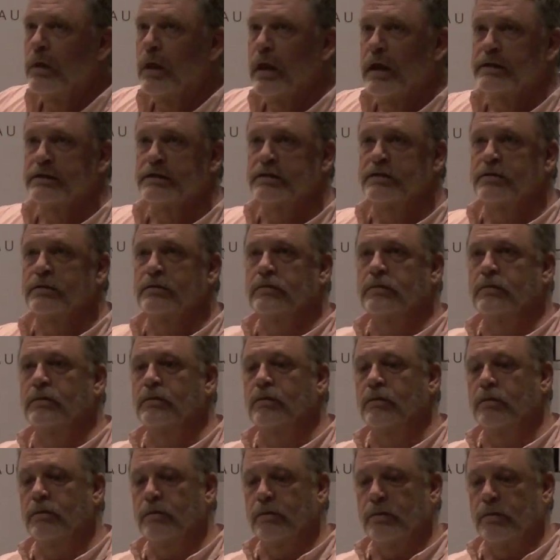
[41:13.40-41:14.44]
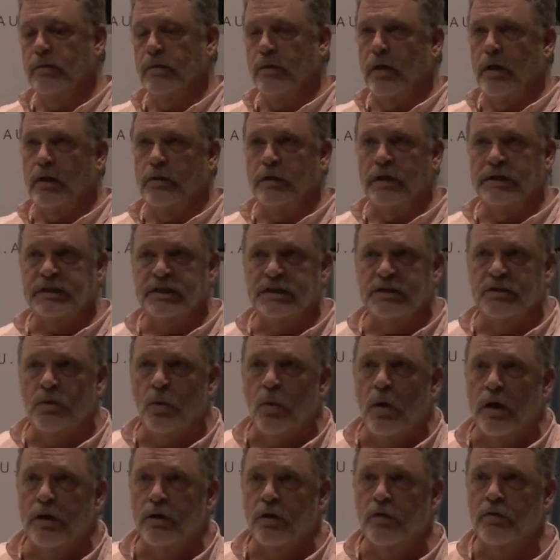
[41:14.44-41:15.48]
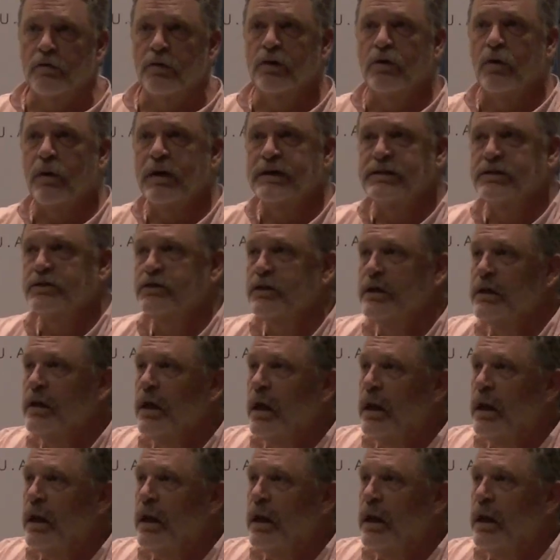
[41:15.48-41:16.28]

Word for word: yes. towards humanity? This is a wonderful question,